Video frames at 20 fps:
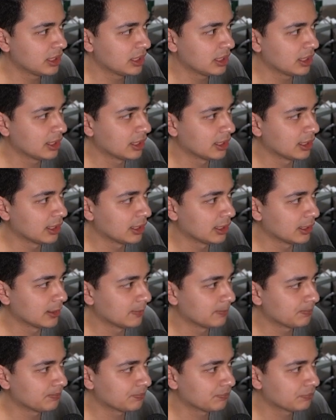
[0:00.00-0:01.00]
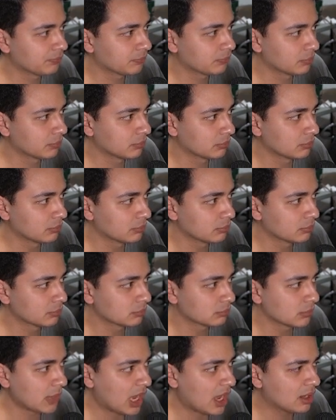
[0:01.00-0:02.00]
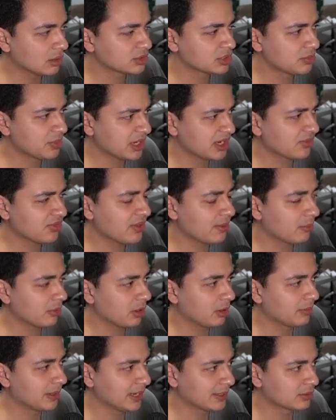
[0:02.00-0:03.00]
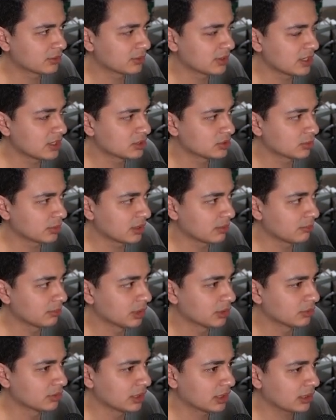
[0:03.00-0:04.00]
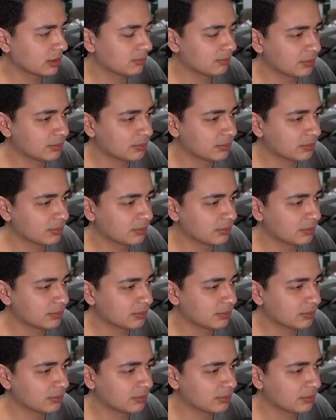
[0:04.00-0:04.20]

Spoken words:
Uh, I'll speak about these when I'm building,